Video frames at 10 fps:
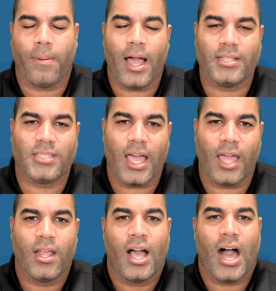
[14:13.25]
Pine
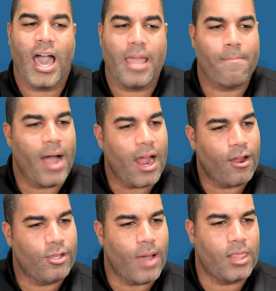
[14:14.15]
said, I admire
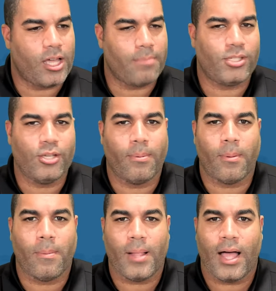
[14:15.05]
you, I look up to you, blah,
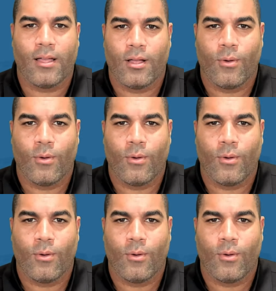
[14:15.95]
blah, blah.